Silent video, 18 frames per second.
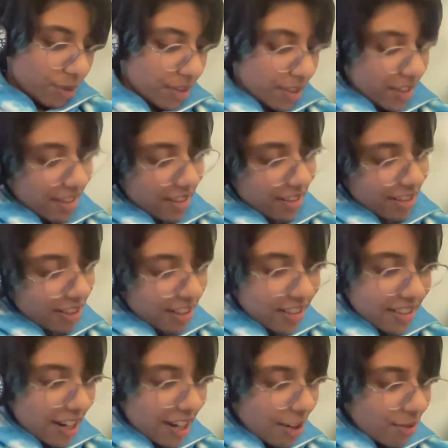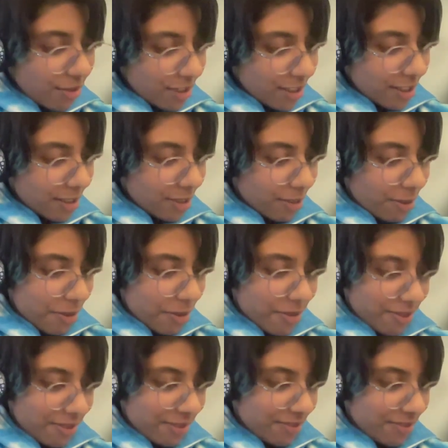there's actually a
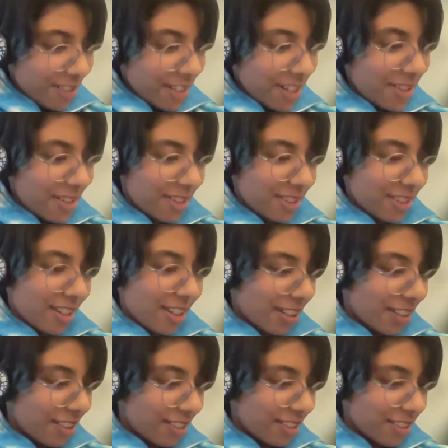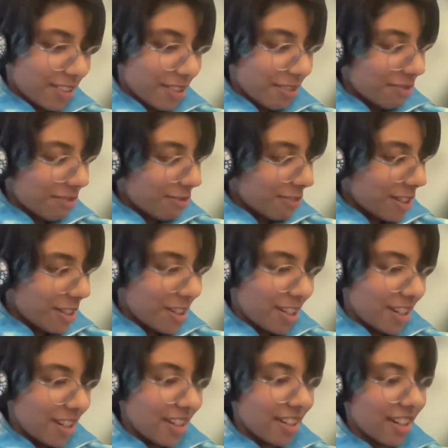lot of interesting stuff
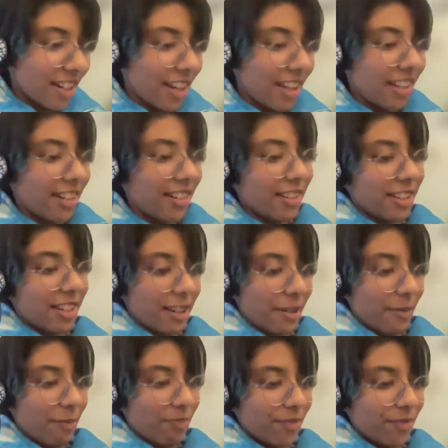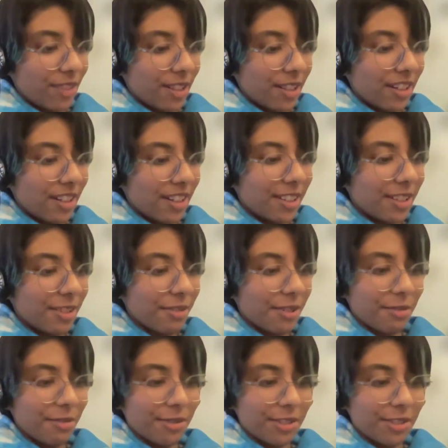in here. And yeah, the other
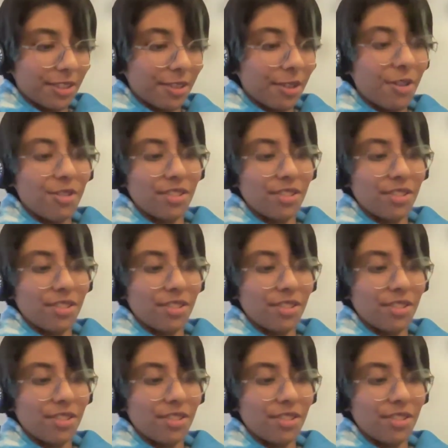one was